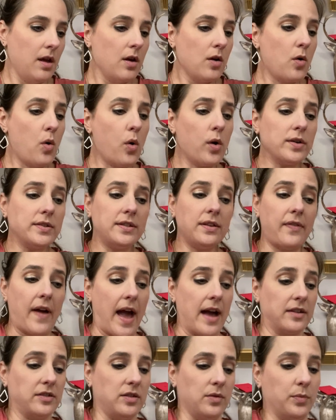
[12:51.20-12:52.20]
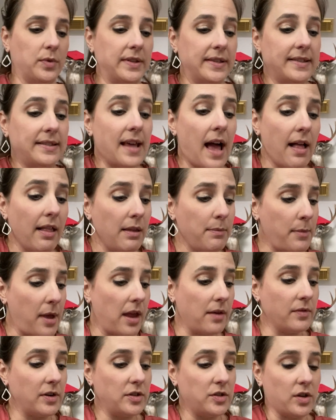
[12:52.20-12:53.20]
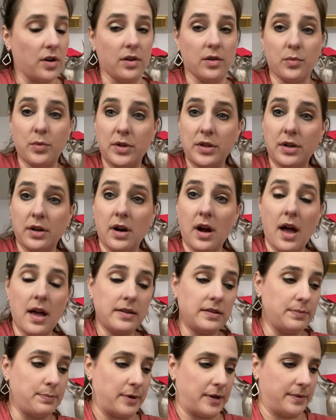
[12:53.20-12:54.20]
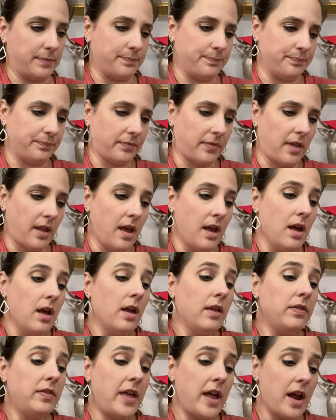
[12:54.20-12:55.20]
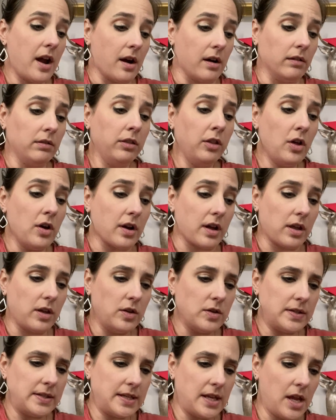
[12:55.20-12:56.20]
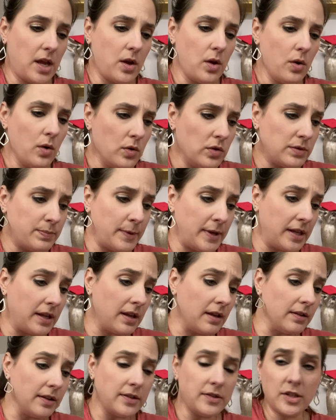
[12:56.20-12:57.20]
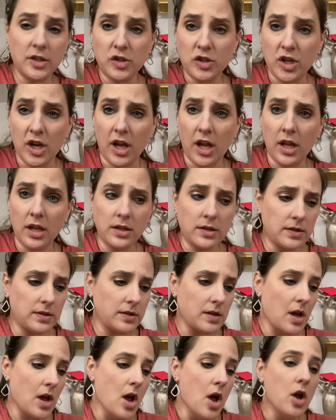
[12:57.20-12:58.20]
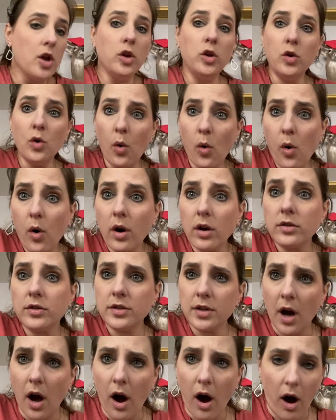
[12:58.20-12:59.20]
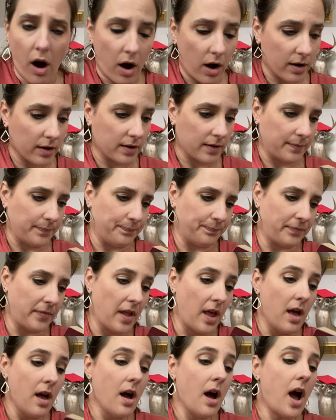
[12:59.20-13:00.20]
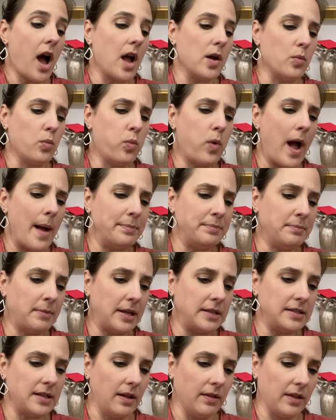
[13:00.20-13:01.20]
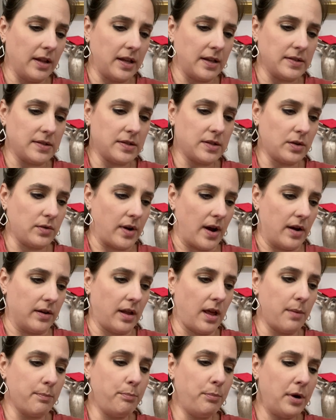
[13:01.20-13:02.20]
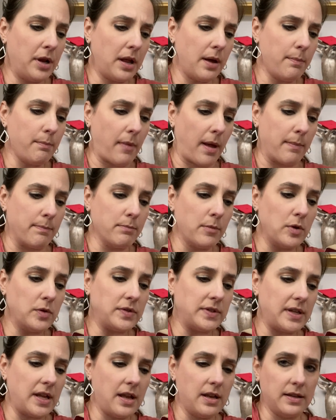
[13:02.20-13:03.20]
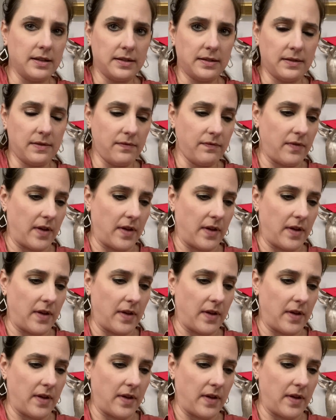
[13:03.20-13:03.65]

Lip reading: Course of action when Sally Mae returned with her husband. There, look, you see, who's been killing the chickens? Your dog. I whacked my tail against the ground and put up my most innocent